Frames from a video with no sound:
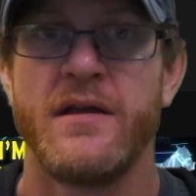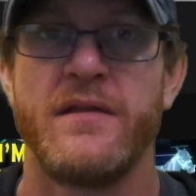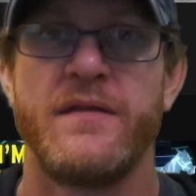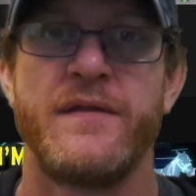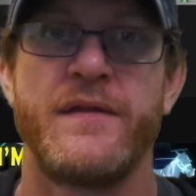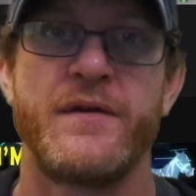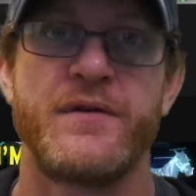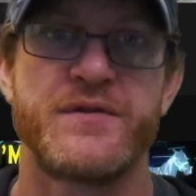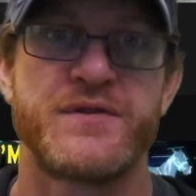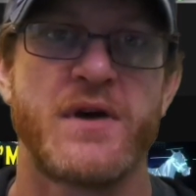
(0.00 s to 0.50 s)

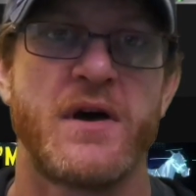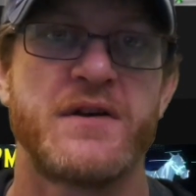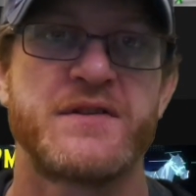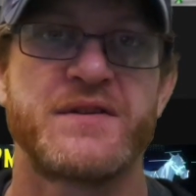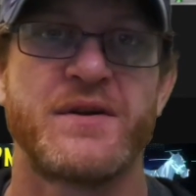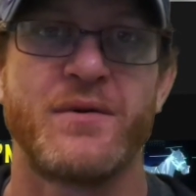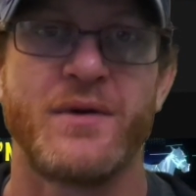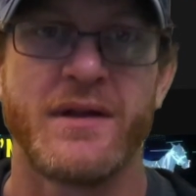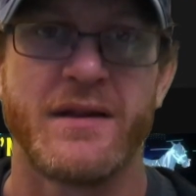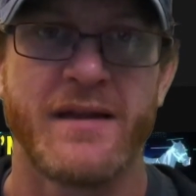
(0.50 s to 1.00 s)
there's
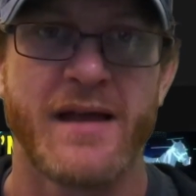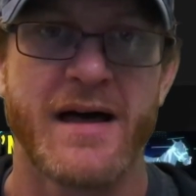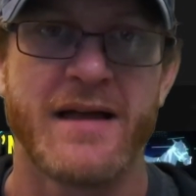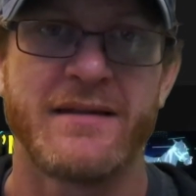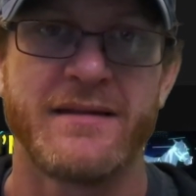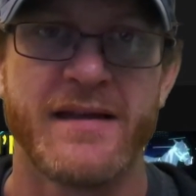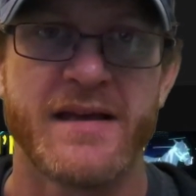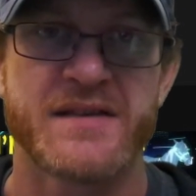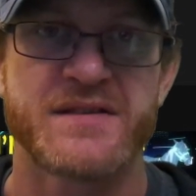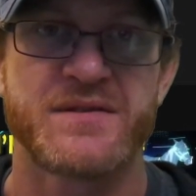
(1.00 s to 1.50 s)
also a lot
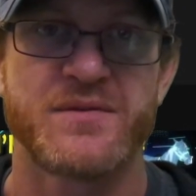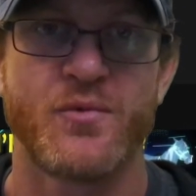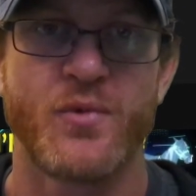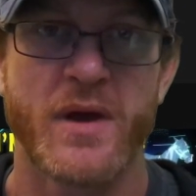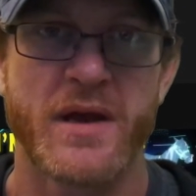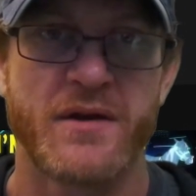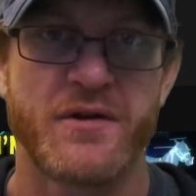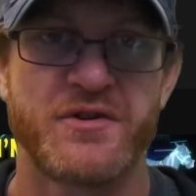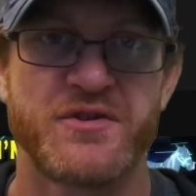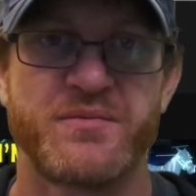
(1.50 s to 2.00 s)
less
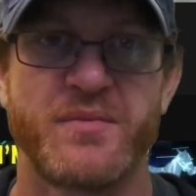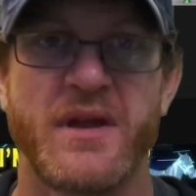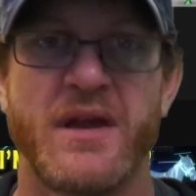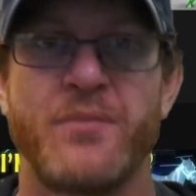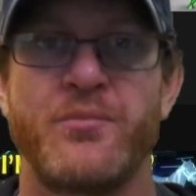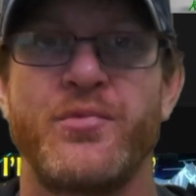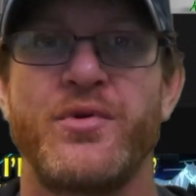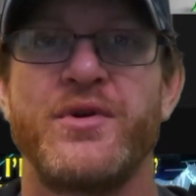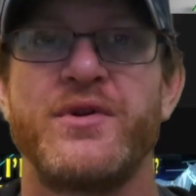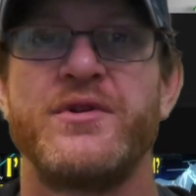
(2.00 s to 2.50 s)
winners being
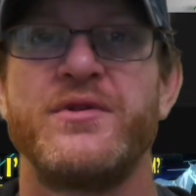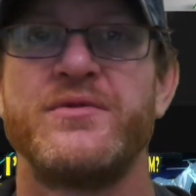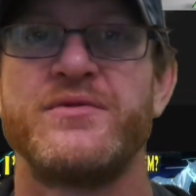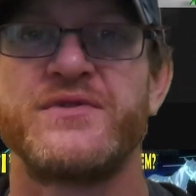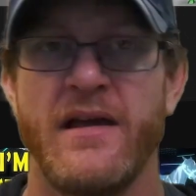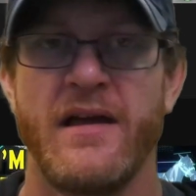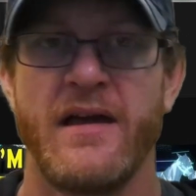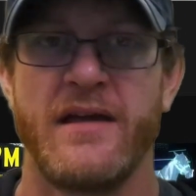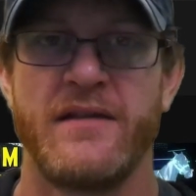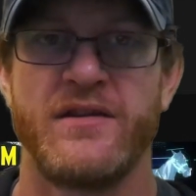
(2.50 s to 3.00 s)

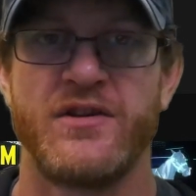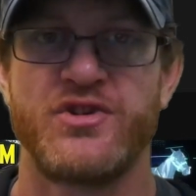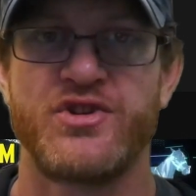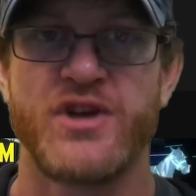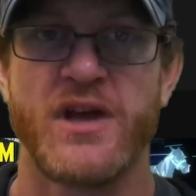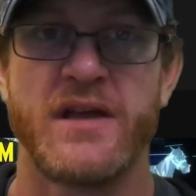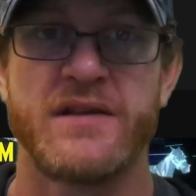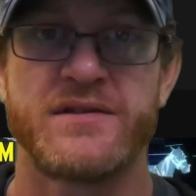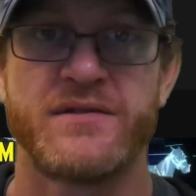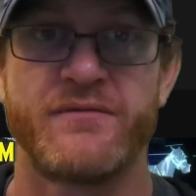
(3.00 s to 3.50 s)
produced, and the
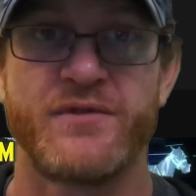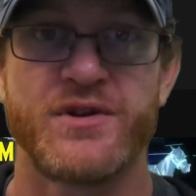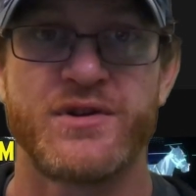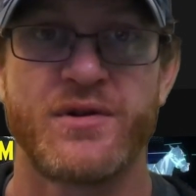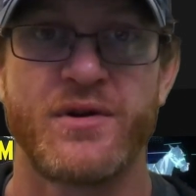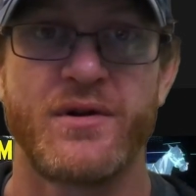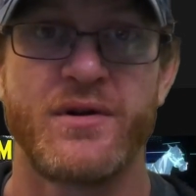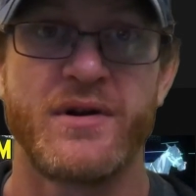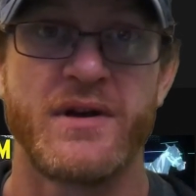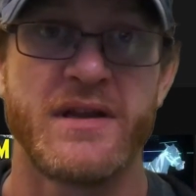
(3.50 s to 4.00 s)
chance of
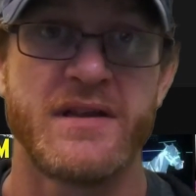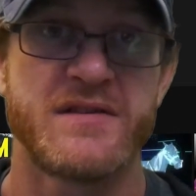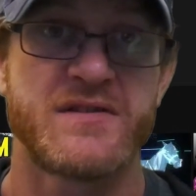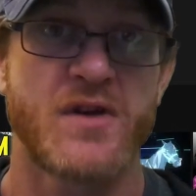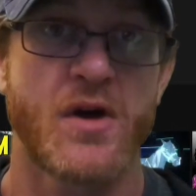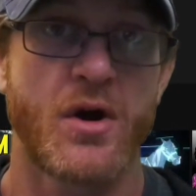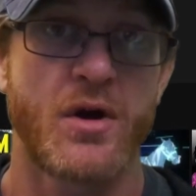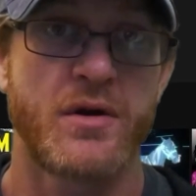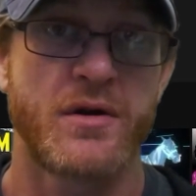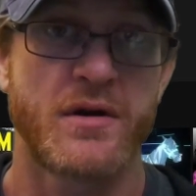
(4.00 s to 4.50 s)
return is
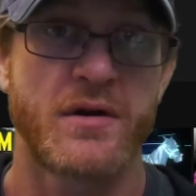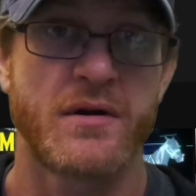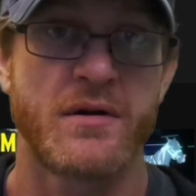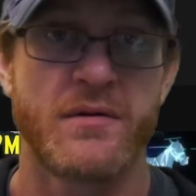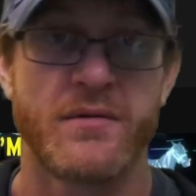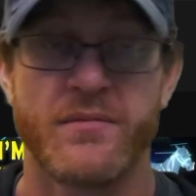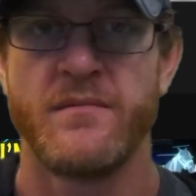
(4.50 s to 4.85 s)
harder.